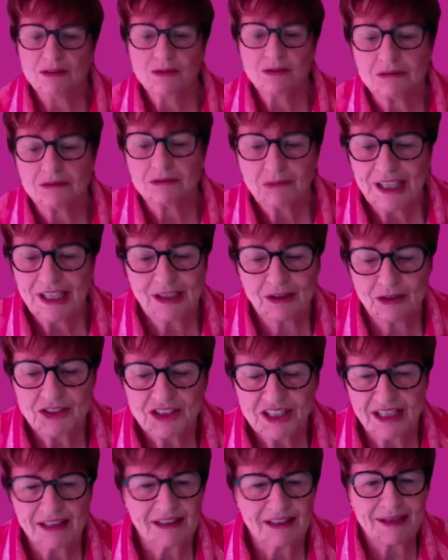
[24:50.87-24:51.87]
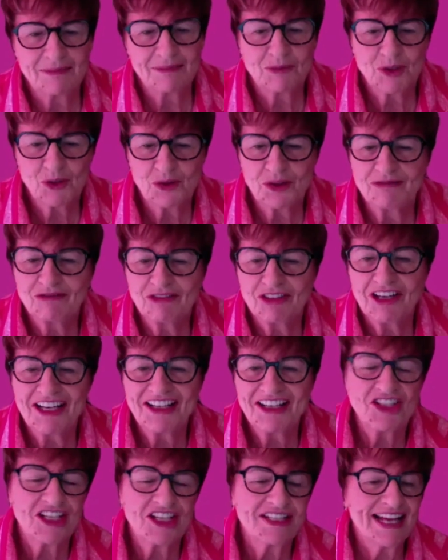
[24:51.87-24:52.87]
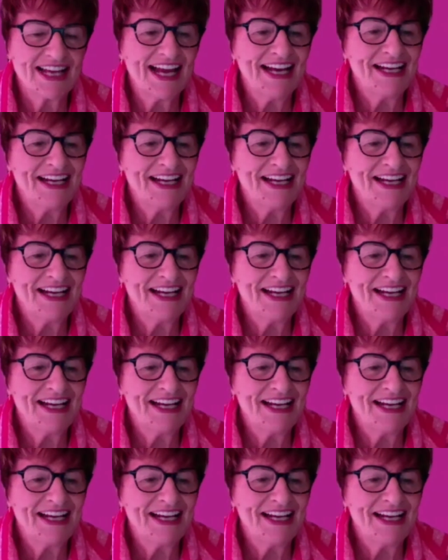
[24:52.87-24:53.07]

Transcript: Oh, we could keep talking for ages.